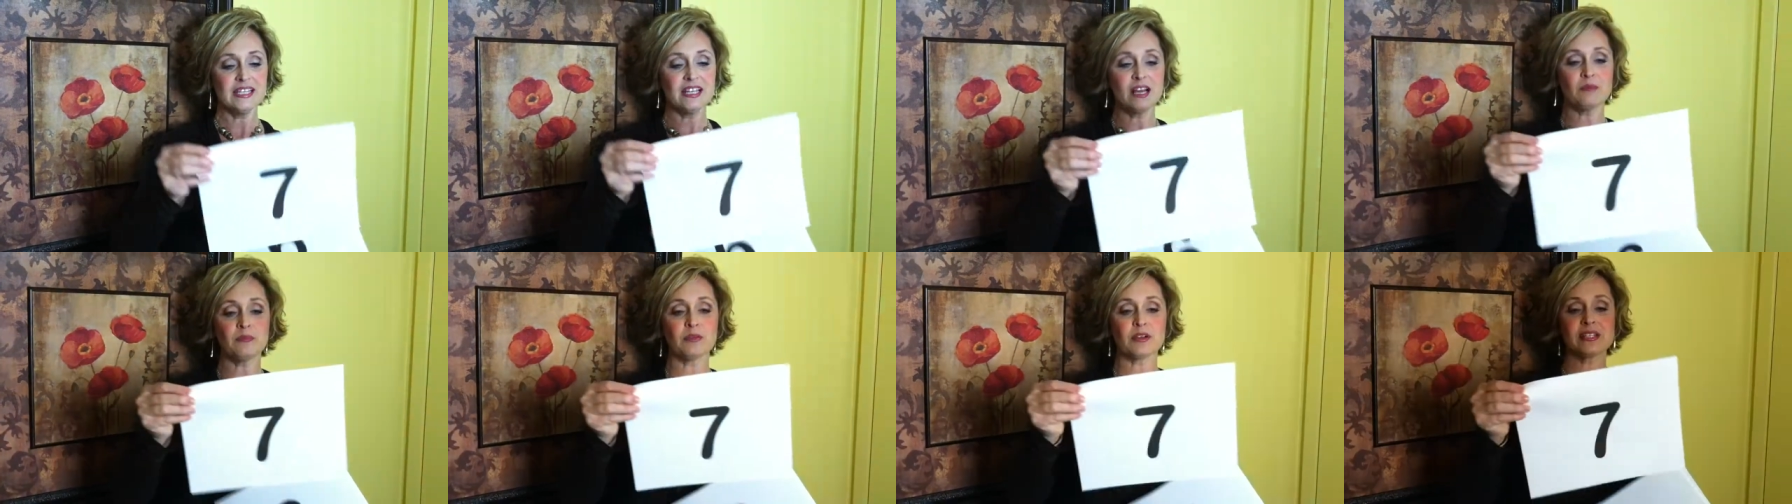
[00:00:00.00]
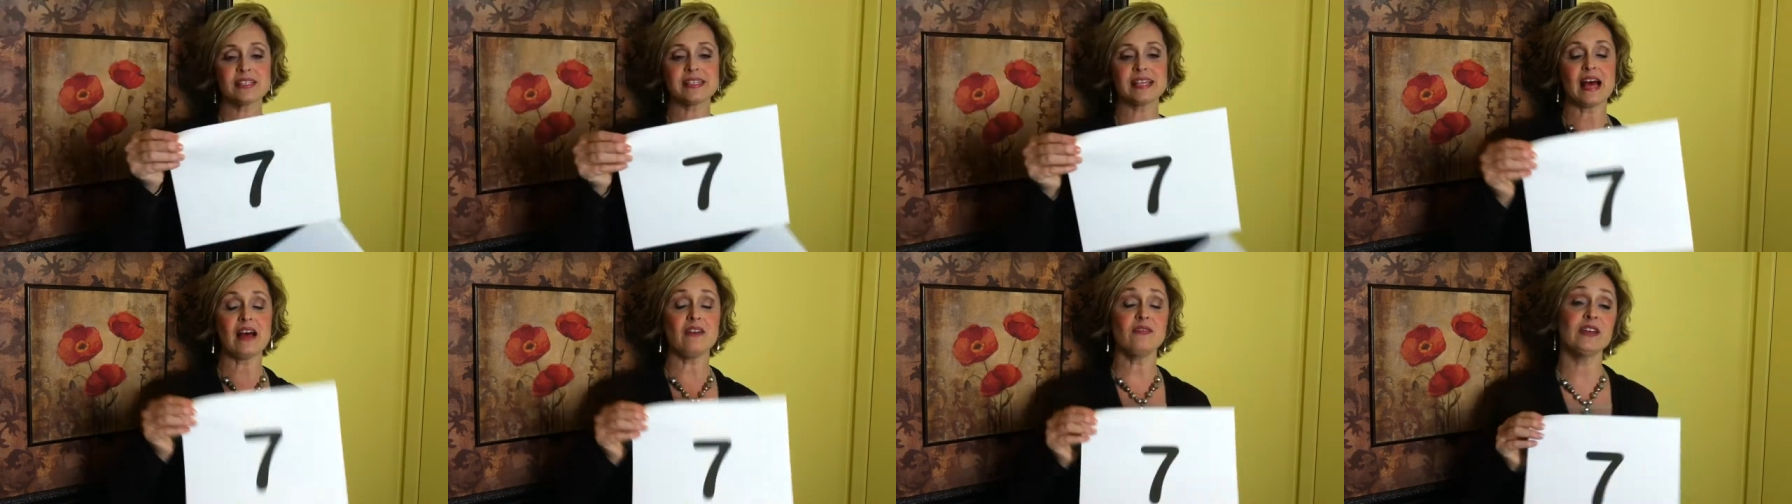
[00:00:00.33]
Number
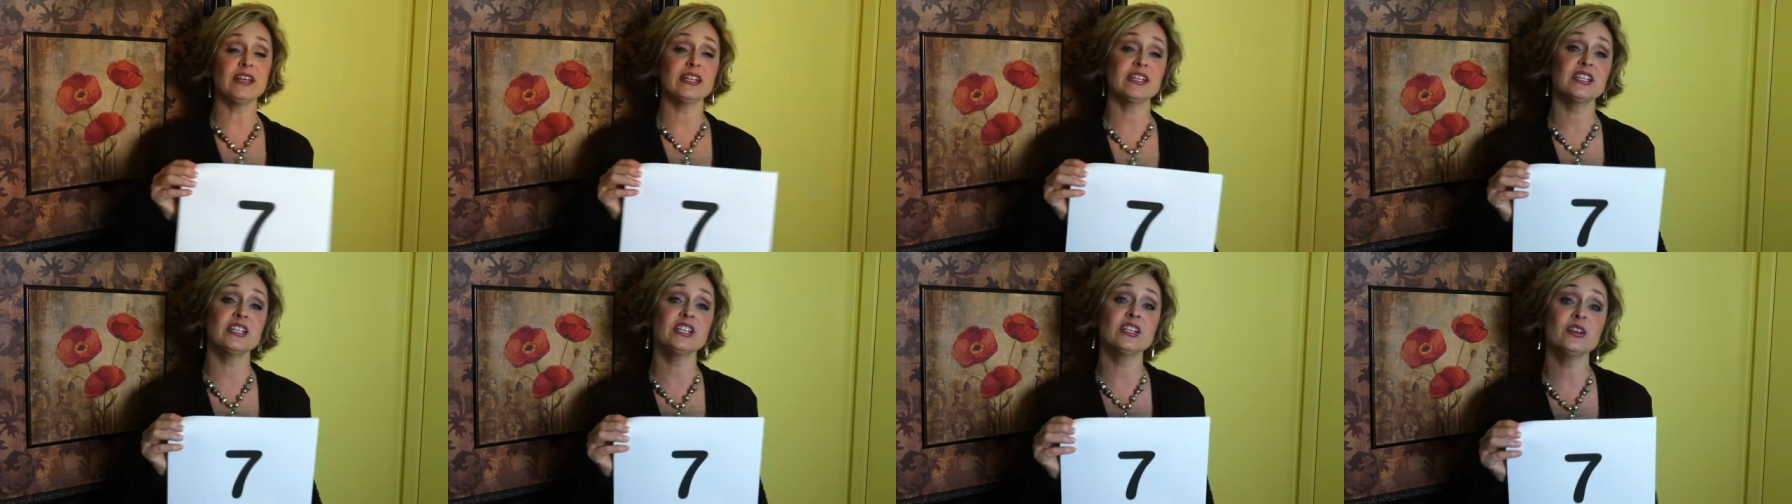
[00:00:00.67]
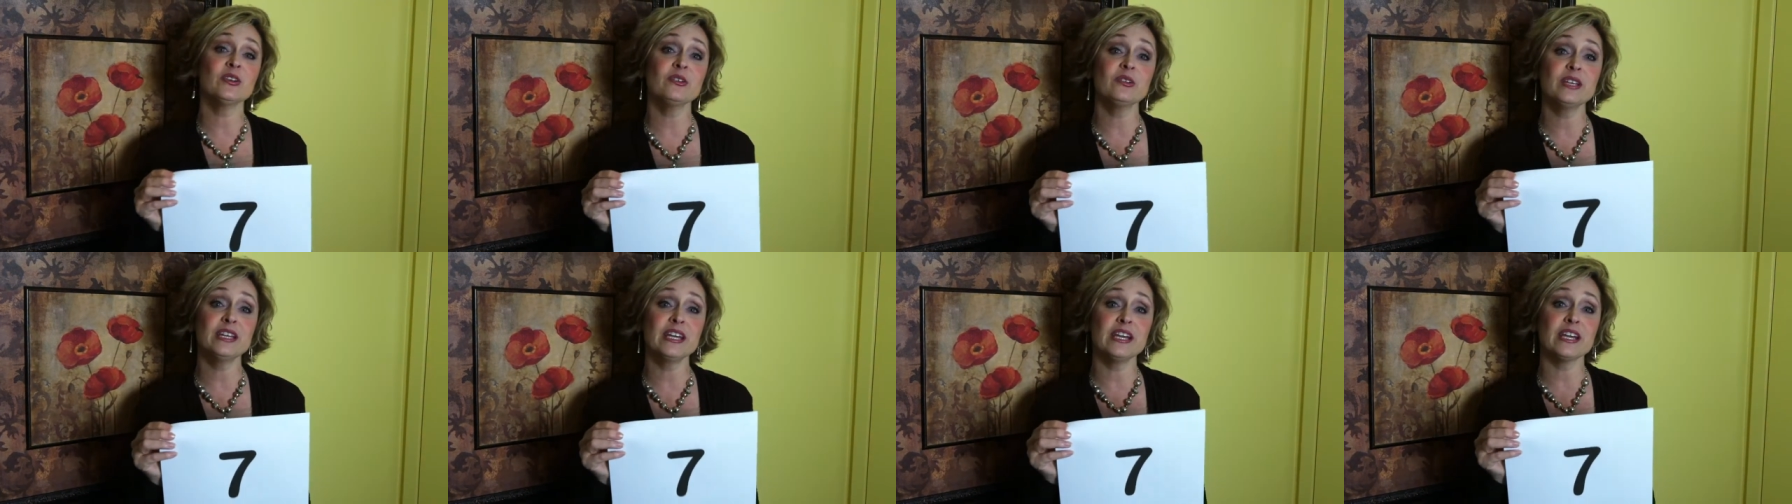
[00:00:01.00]
seven,
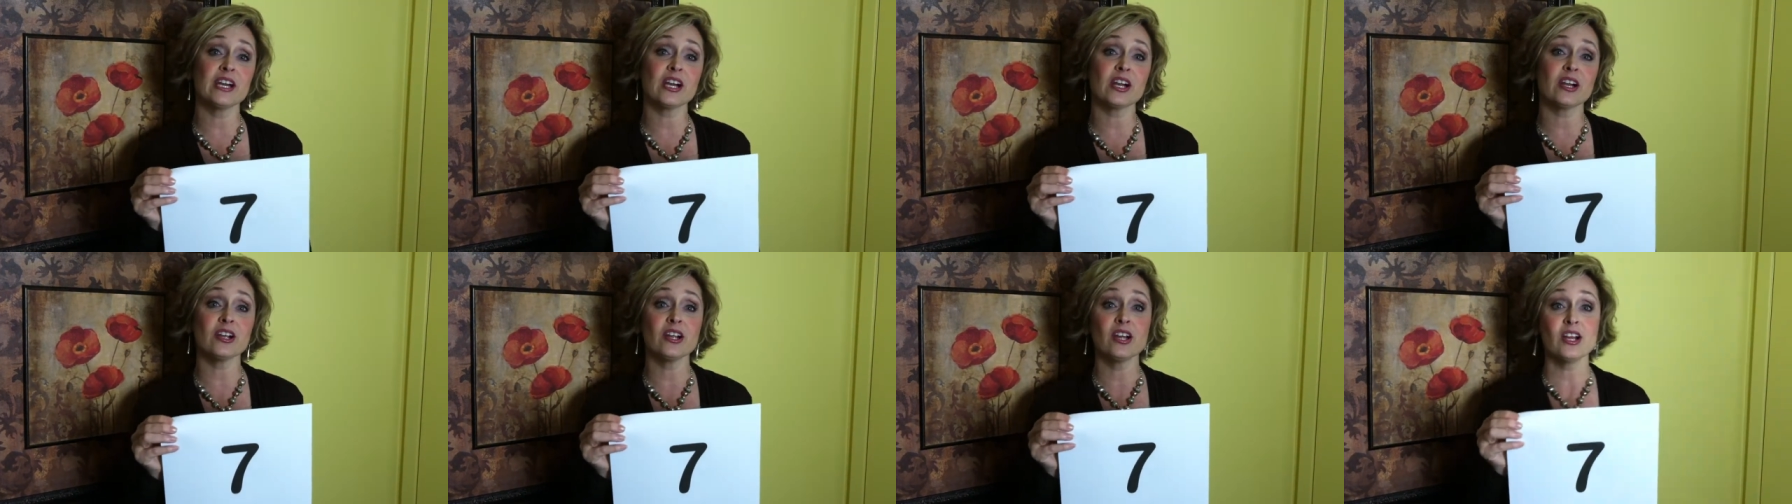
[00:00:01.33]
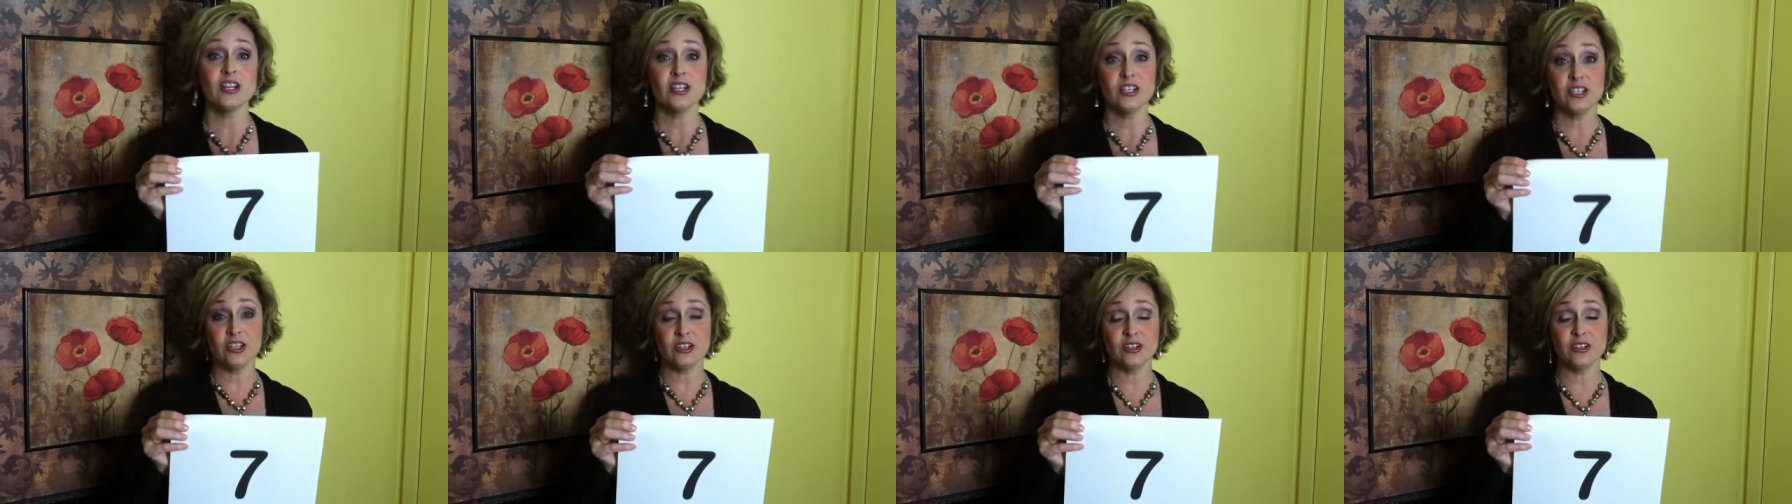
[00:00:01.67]
new year,
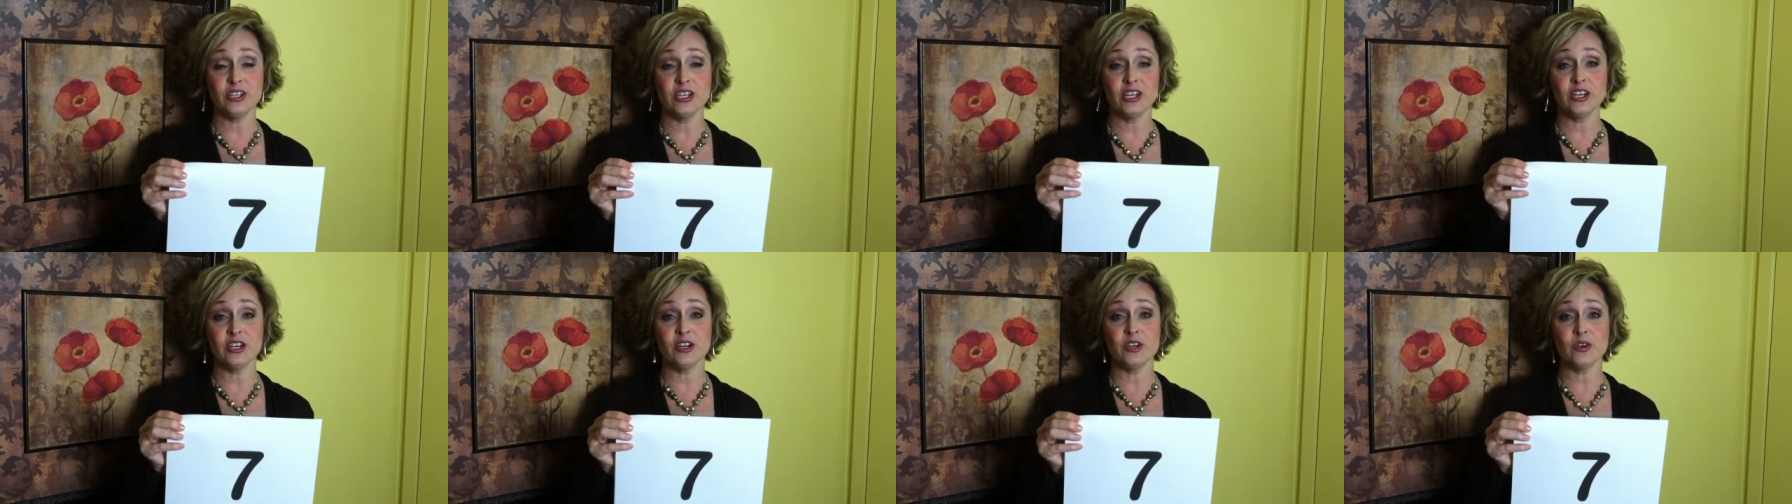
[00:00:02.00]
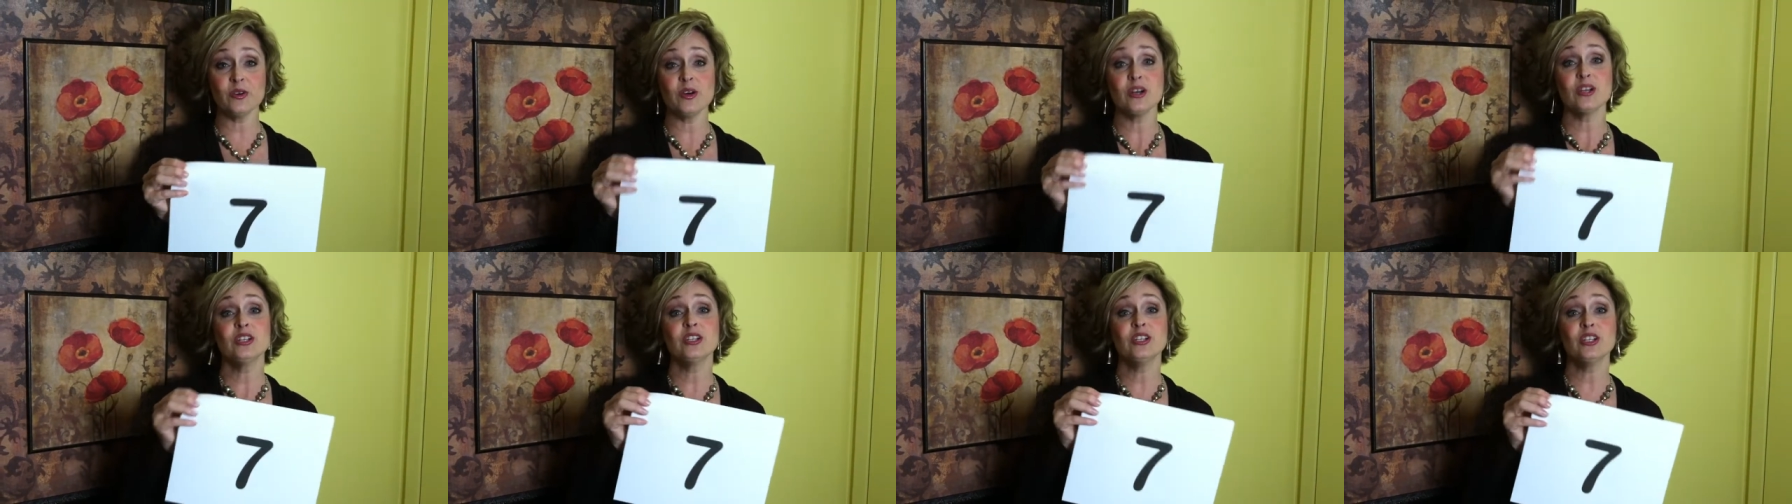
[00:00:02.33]
new
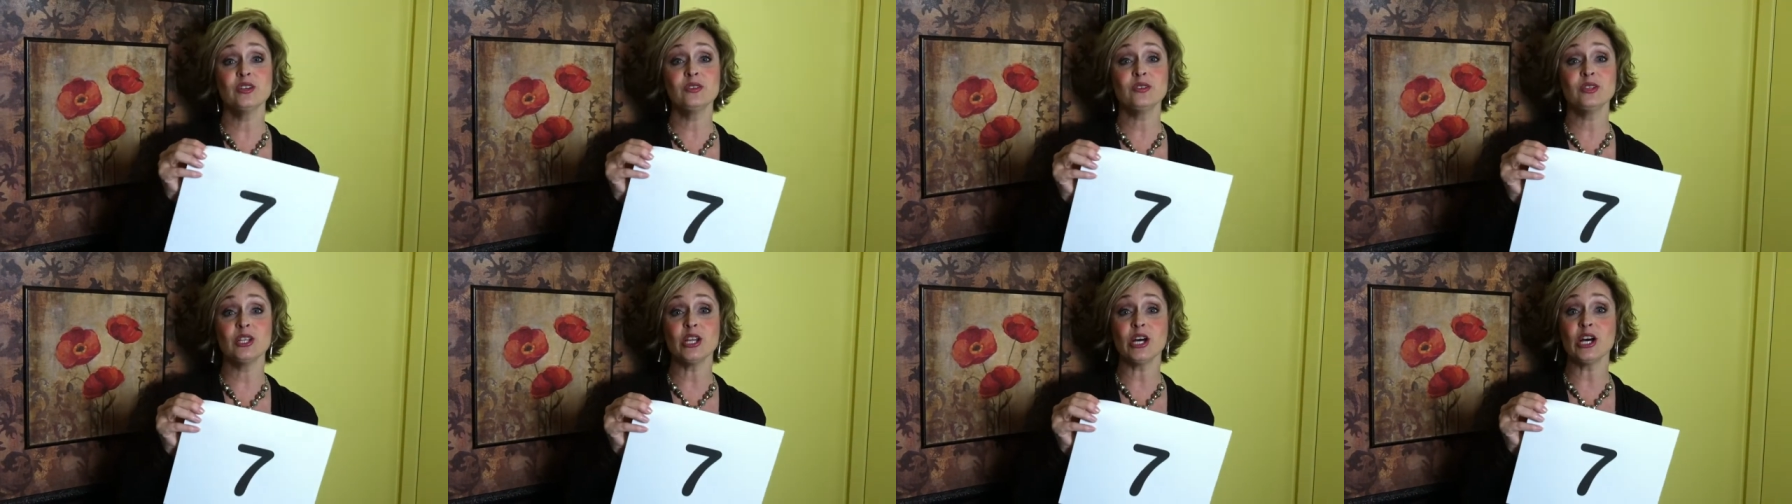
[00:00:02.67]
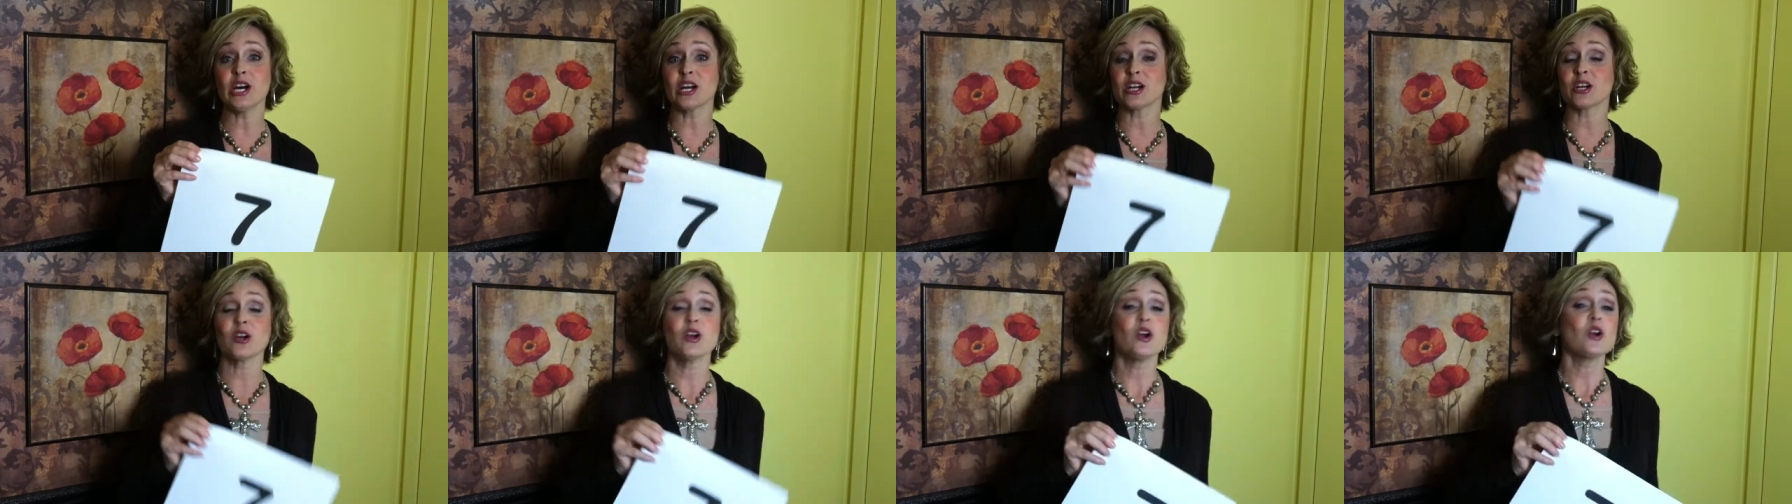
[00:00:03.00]
you, new
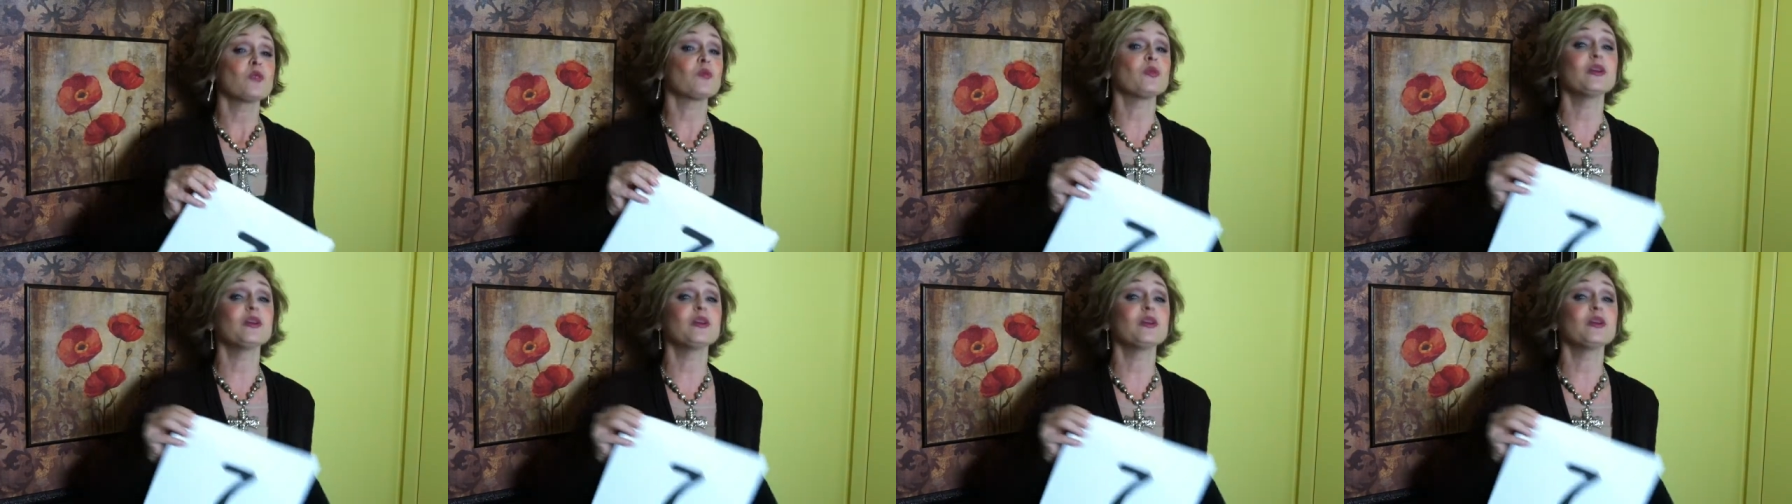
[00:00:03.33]
look.